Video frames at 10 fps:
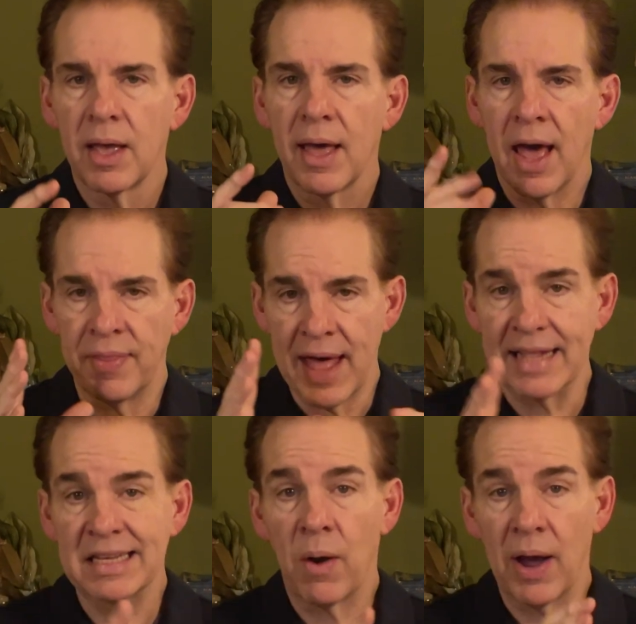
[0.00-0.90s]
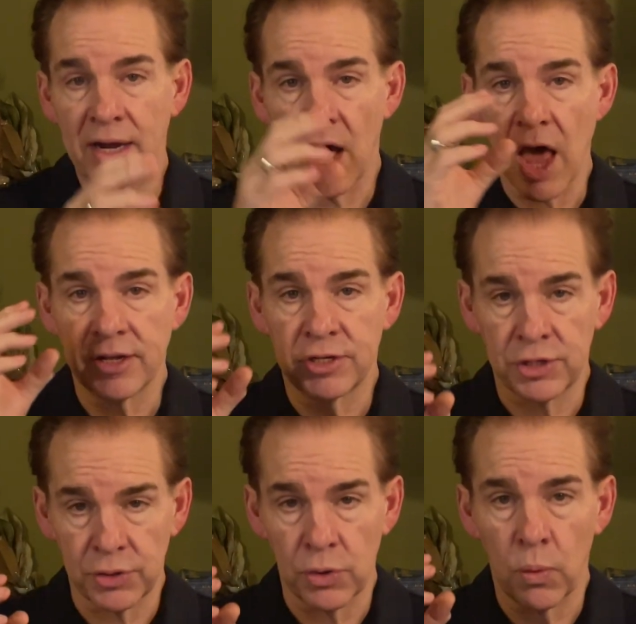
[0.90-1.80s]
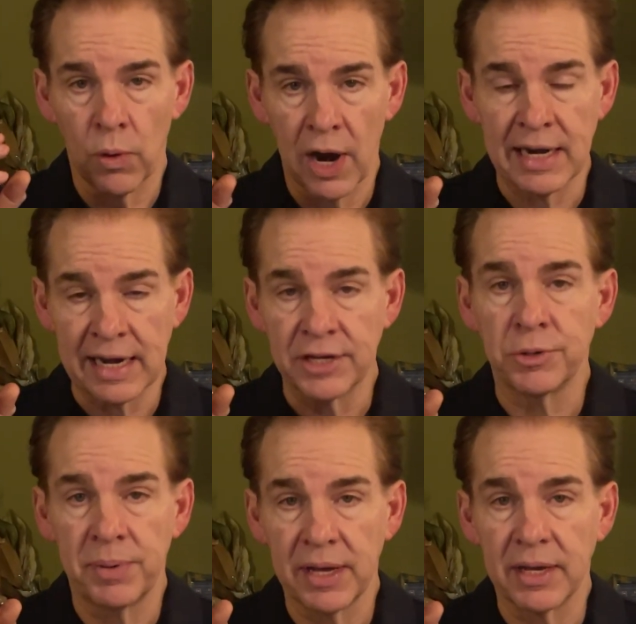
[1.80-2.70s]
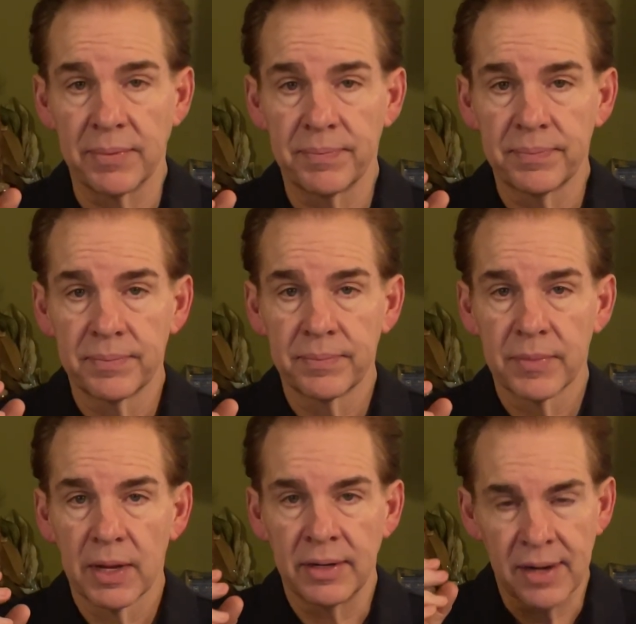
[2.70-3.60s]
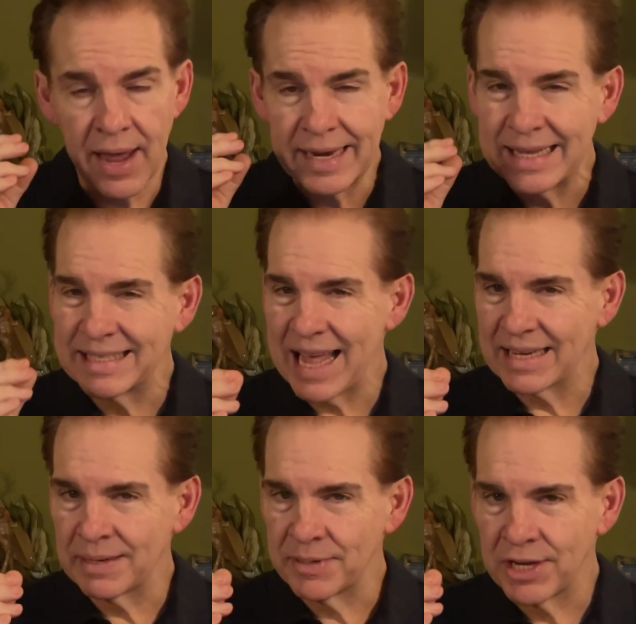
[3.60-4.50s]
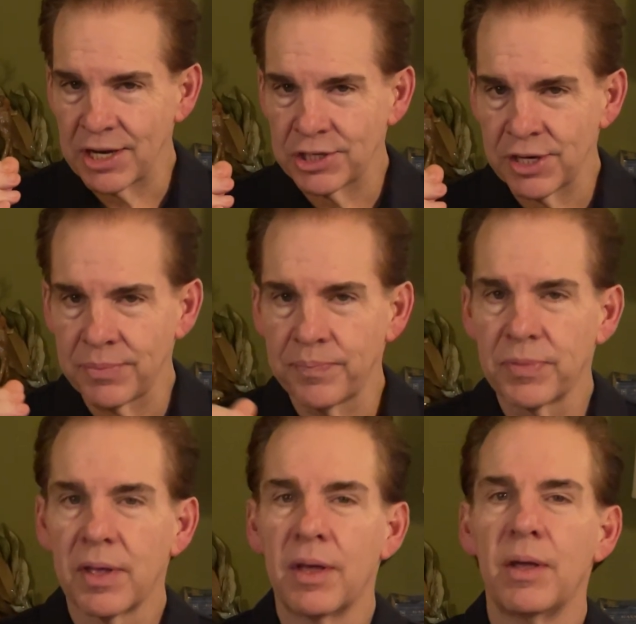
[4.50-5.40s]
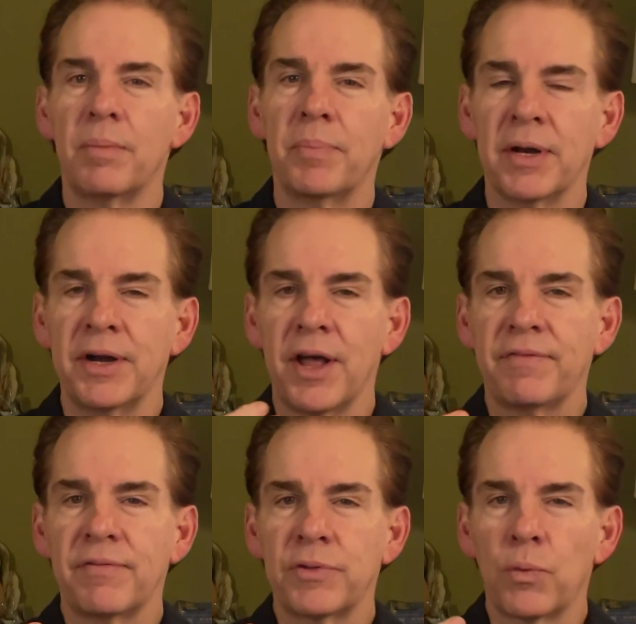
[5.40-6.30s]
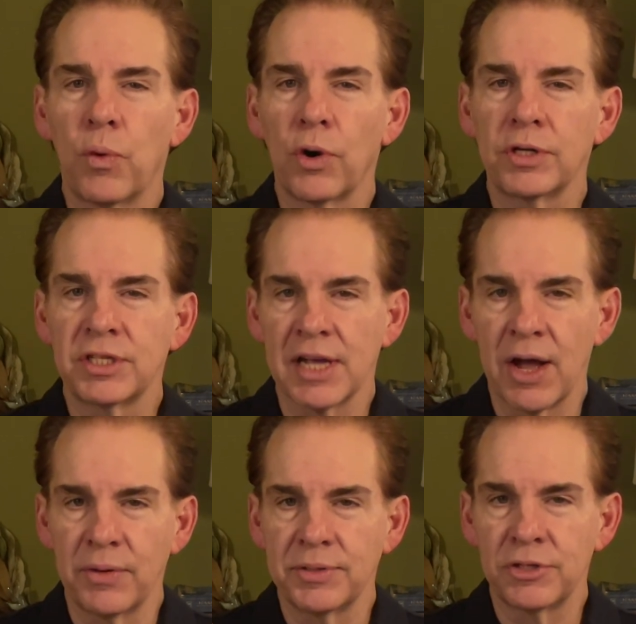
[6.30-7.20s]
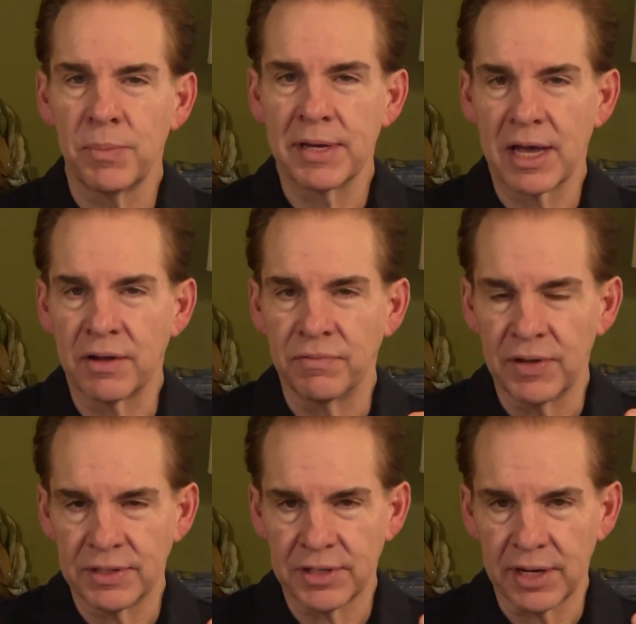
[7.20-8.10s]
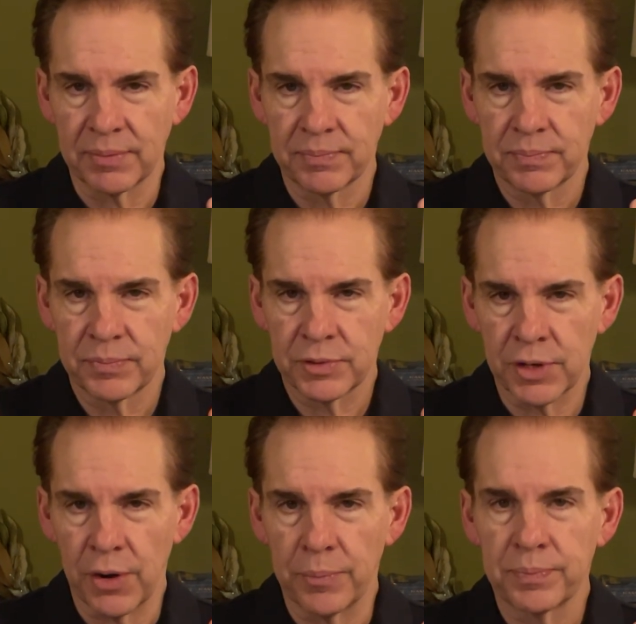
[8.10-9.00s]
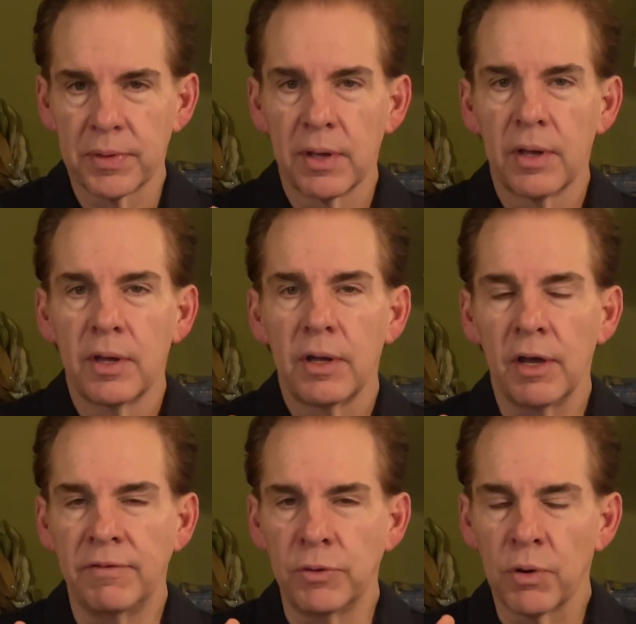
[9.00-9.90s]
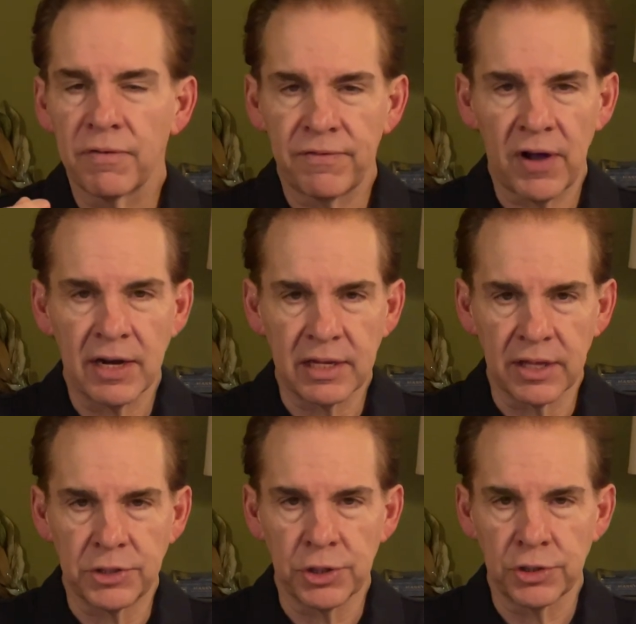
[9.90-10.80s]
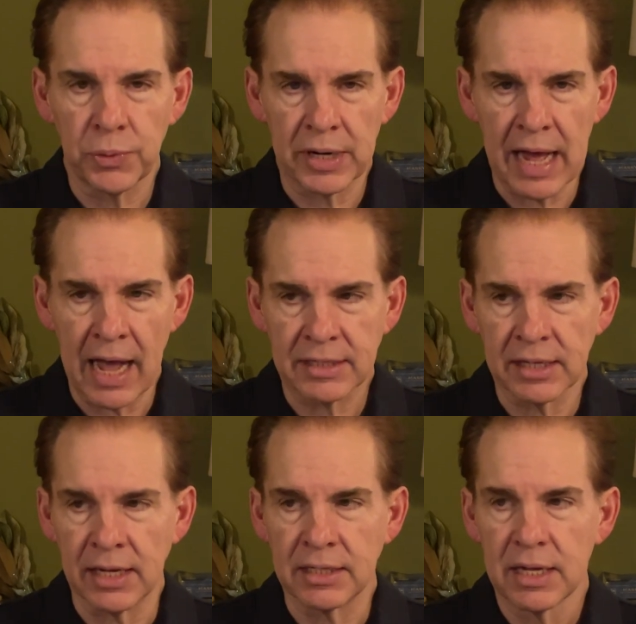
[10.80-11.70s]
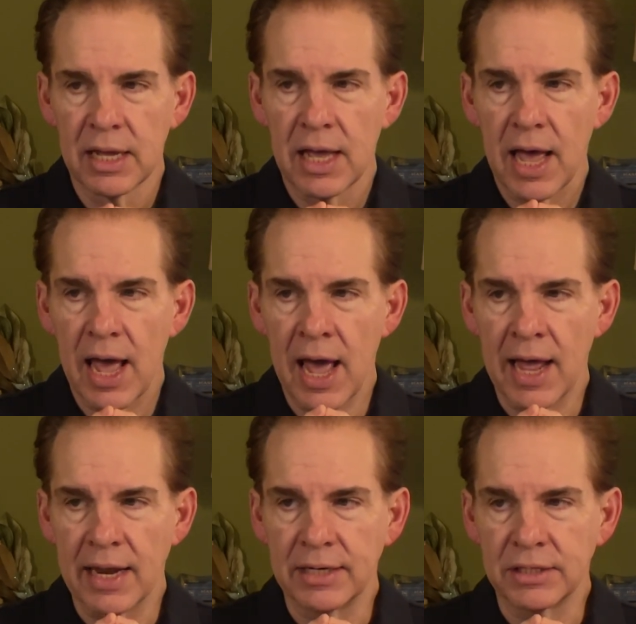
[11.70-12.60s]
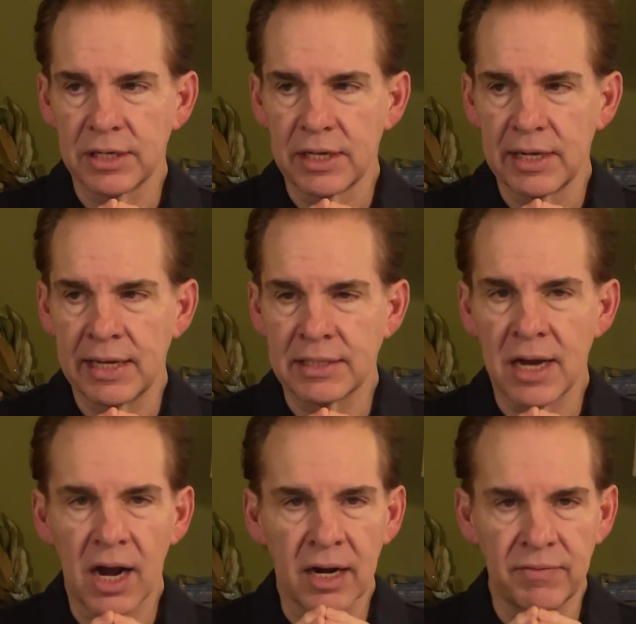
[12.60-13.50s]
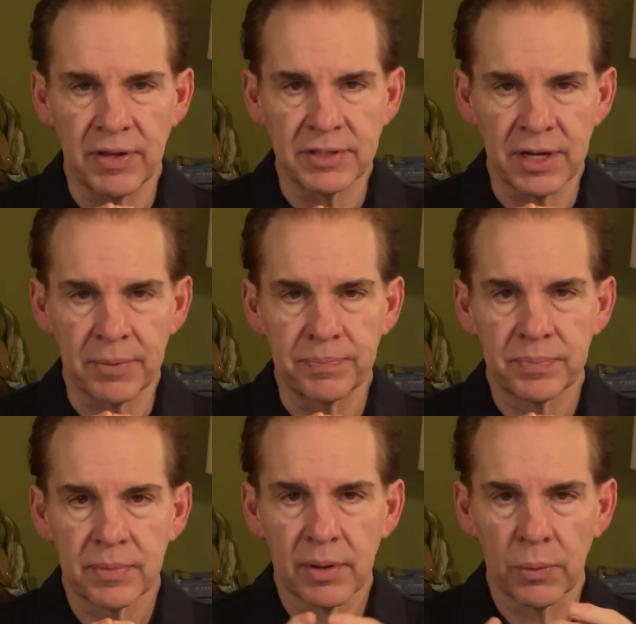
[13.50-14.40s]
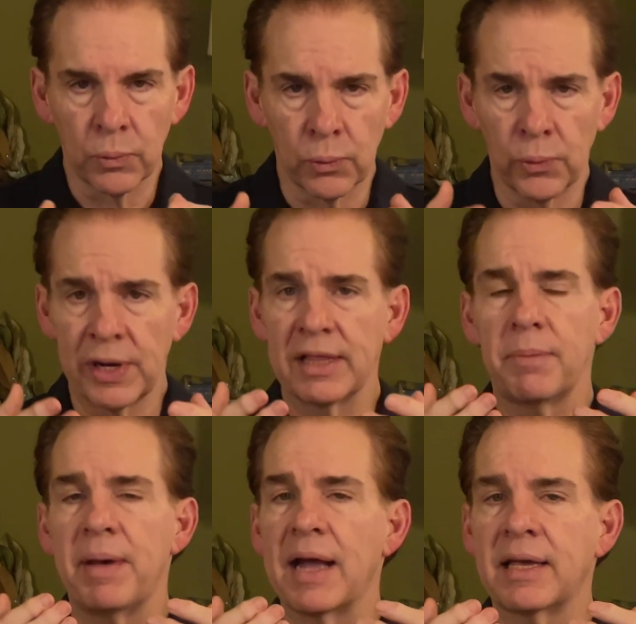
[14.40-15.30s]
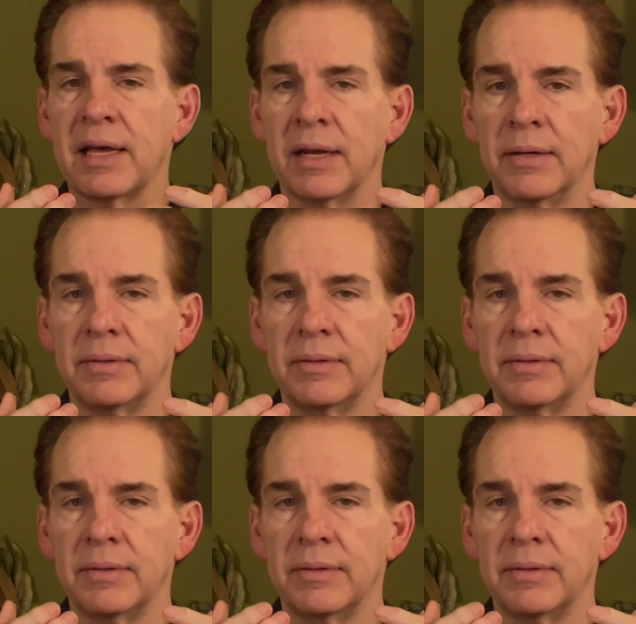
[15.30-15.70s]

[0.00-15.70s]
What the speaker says: and that's how I got to where I needed to be. Not an exact imitation, but enough of the word sounds to make it convincing. So, if you are finding that you're doing an accent and it's not convincing, reel it back in,